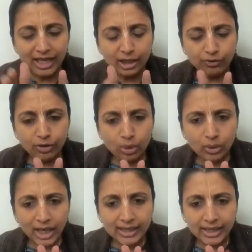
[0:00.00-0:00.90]
And if you
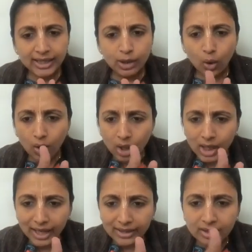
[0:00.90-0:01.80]
look at it, all
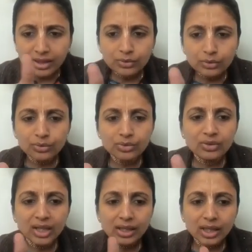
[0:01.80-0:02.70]
other
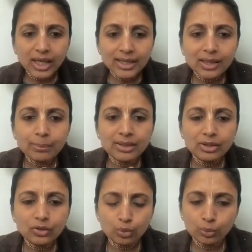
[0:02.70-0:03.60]
resources are created by
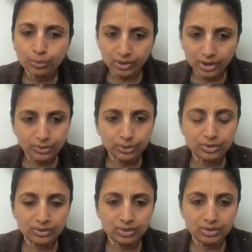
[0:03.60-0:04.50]
these two
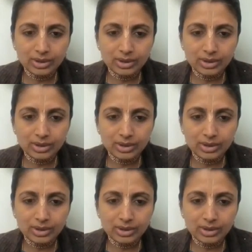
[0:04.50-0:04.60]
resources.